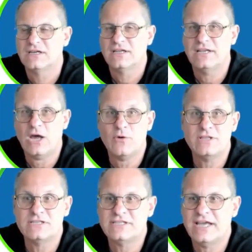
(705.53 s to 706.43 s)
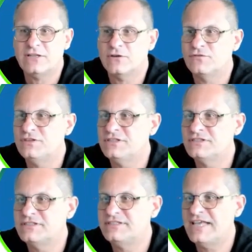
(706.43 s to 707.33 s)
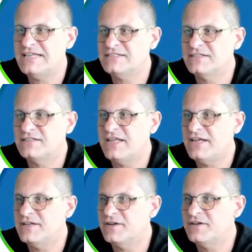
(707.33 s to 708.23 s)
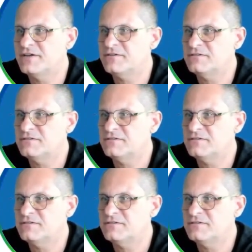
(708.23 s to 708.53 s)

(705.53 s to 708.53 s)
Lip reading: Now instead of this test data here,